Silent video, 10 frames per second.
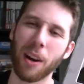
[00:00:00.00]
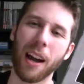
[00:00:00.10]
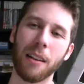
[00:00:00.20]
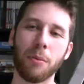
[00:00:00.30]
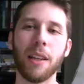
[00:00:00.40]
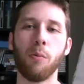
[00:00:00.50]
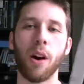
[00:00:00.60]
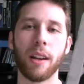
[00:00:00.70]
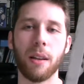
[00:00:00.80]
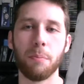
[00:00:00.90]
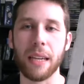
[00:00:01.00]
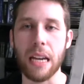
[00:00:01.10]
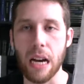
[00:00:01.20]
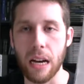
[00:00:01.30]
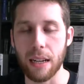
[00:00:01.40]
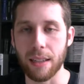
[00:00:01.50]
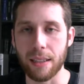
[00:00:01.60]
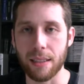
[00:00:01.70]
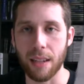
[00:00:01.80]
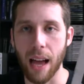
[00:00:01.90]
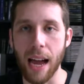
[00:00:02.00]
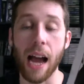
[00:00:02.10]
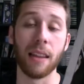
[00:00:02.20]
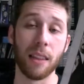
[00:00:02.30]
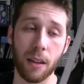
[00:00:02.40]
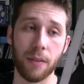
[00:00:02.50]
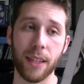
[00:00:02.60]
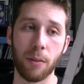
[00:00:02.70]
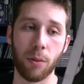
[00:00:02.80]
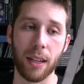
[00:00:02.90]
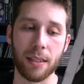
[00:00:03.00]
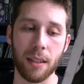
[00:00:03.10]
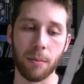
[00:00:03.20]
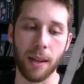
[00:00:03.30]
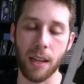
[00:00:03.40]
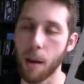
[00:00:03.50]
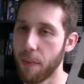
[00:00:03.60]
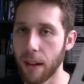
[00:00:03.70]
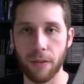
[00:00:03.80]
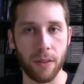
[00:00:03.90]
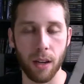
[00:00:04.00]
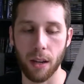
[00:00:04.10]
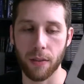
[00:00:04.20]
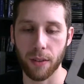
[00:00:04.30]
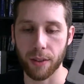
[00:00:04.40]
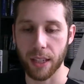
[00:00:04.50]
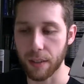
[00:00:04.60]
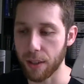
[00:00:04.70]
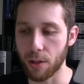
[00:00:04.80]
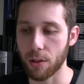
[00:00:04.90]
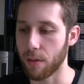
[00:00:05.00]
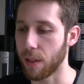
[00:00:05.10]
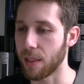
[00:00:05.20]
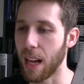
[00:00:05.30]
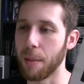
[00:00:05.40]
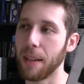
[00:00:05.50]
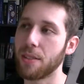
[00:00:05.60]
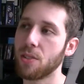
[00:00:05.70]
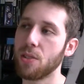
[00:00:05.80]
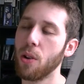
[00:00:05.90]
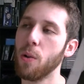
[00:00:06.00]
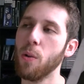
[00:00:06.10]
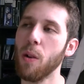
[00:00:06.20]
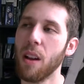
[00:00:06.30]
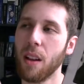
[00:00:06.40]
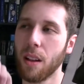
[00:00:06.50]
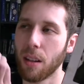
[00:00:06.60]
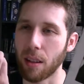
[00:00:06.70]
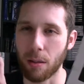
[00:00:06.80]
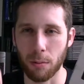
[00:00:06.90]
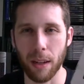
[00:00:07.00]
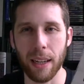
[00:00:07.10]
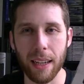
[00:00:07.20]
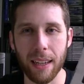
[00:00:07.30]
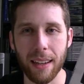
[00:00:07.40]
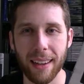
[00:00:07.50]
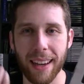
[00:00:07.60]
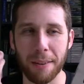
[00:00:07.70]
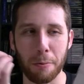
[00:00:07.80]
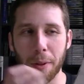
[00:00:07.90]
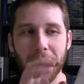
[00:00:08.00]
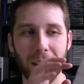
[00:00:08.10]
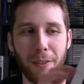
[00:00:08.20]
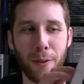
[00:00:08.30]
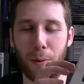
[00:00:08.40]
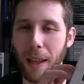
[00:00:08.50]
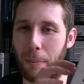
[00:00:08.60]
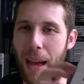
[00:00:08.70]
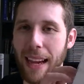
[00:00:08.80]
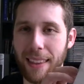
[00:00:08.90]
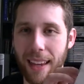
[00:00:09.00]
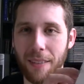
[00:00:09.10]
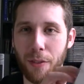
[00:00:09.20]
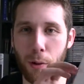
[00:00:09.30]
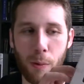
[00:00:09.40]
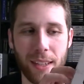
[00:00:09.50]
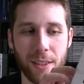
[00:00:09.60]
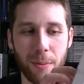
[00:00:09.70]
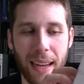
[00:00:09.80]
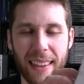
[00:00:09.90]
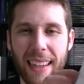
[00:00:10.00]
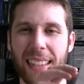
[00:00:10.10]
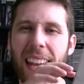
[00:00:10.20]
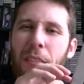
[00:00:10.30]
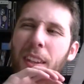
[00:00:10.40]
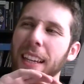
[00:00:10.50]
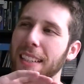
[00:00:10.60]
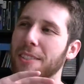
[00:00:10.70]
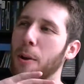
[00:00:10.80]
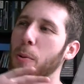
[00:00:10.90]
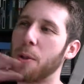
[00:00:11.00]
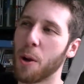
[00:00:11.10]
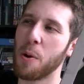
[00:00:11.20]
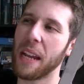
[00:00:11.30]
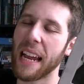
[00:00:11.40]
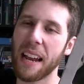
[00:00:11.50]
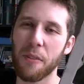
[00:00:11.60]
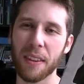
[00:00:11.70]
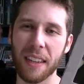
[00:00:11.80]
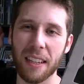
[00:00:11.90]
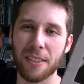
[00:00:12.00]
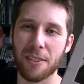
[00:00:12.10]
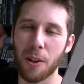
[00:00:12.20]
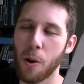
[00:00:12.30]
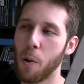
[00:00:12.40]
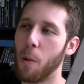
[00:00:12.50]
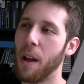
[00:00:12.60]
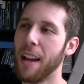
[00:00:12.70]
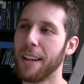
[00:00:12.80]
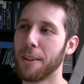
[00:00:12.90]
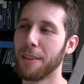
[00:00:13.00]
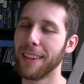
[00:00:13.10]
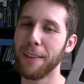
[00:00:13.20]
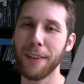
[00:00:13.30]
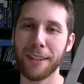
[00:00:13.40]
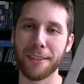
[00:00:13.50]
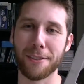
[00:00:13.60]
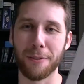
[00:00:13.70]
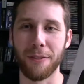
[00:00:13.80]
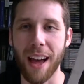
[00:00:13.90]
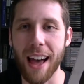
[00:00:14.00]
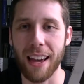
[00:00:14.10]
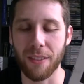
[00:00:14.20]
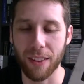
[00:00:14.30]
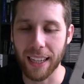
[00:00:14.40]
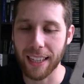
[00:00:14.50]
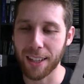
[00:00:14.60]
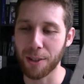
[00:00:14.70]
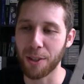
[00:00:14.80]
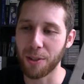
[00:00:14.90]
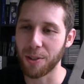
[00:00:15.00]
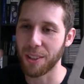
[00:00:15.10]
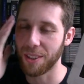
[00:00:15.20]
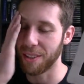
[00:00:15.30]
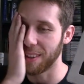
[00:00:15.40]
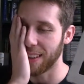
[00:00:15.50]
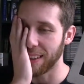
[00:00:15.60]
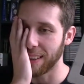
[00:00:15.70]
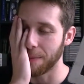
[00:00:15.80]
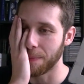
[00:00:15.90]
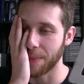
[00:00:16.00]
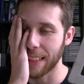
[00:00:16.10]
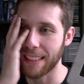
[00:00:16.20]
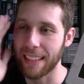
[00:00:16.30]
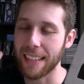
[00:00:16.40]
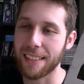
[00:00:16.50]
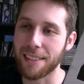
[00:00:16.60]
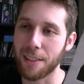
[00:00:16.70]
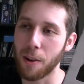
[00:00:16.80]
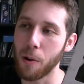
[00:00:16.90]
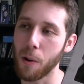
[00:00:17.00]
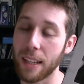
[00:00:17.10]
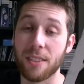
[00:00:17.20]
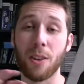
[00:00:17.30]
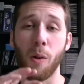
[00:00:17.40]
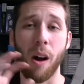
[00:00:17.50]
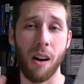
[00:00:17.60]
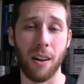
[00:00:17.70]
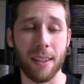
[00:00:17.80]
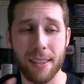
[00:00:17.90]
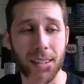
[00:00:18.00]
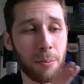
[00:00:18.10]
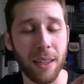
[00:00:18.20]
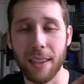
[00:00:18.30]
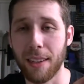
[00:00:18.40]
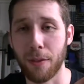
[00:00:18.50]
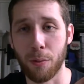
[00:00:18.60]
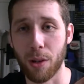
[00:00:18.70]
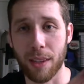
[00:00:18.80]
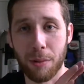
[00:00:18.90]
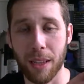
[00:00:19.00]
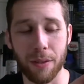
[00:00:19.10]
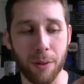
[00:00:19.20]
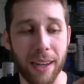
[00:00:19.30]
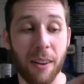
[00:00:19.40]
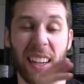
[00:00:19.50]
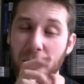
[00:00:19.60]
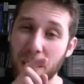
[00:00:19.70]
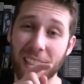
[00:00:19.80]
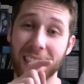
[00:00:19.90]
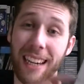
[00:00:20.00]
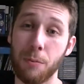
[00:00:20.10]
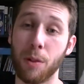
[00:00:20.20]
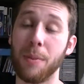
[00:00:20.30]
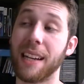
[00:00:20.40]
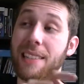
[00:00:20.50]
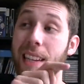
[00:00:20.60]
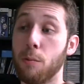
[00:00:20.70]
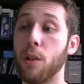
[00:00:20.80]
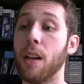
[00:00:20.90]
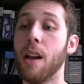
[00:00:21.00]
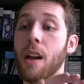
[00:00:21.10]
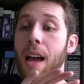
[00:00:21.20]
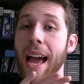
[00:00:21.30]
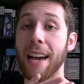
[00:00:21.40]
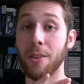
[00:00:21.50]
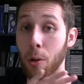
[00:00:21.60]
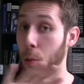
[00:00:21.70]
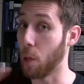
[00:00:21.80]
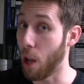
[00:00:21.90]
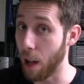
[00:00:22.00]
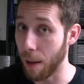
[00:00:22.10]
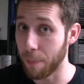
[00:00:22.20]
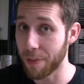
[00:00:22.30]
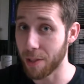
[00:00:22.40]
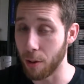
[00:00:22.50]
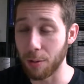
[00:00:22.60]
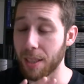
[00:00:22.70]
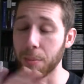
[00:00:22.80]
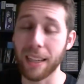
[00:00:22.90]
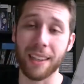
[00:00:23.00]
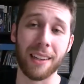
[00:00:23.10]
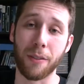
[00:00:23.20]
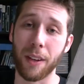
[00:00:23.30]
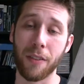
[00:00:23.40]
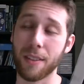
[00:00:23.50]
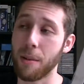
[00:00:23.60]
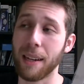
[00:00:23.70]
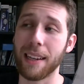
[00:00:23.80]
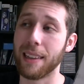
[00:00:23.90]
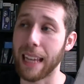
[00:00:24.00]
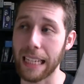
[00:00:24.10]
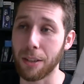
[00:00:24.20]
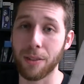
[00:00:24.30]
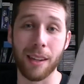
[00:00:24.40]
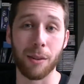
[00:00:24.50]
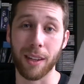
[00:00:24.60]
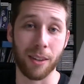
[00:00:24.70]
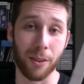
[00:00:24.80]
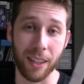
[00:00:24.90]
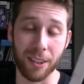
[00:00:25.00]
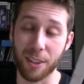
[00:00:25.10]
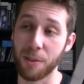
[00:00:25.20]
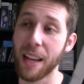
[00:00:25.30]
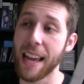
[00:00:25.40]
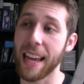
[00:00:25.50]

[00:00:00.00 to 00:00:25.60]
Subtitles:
I really wanted it because I love Deadwood. It's in my top 5 favorite TV shows of all time. It's so gritty and real for like back then, for a Western back then. Everything's so dirty and everything's so, you're living to survive. Like it's so hard. It's a completely different world that we live in right now, and especially Deadwood, because Deadwood had no law. So it was completely different. If somebody didn't like you, they were gonna go kill you.